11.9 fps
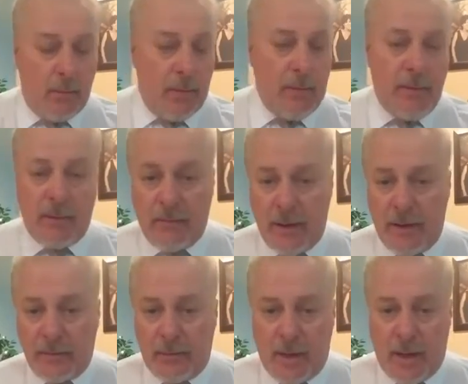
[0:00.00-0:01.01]
We've been
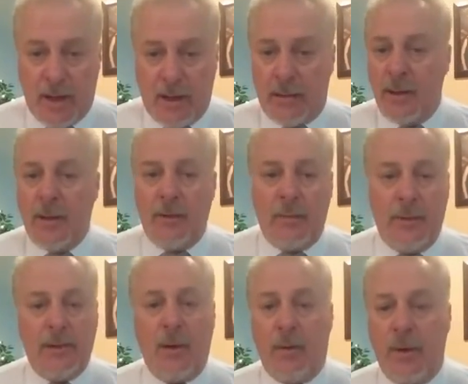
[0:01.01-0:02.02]
around a while. We
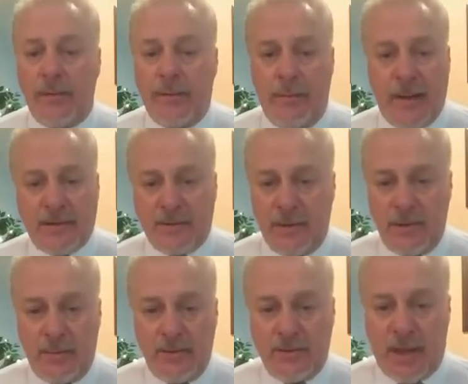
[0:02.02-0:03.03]
know what the best
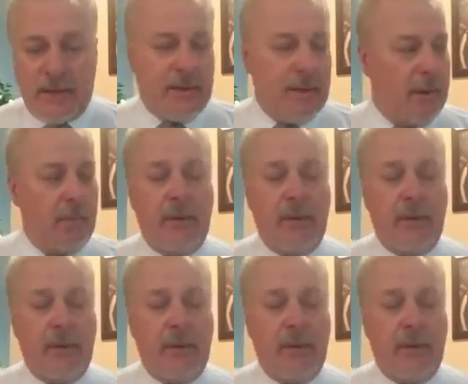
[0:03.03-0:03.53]
annuities out there.